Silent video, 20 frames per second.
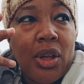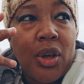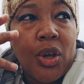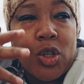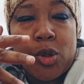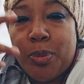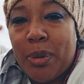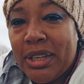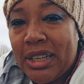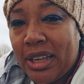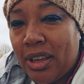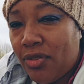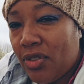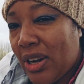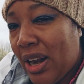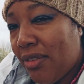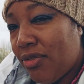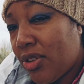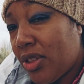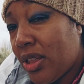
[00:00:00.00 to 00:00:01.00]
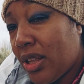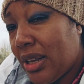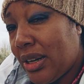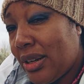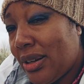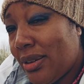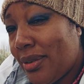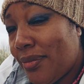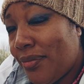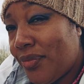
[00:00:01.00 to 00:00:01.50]
who's been given
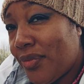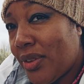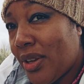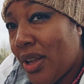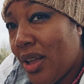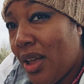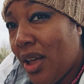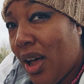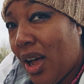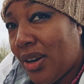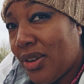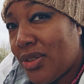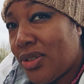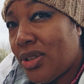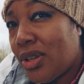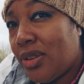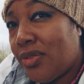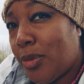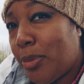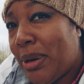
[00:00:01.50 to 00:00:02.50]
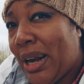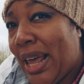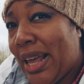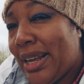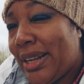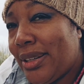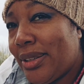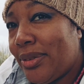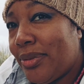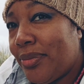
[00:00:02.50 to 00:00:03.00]
everything? on a silver
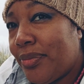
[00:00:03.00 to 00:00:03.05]
plate.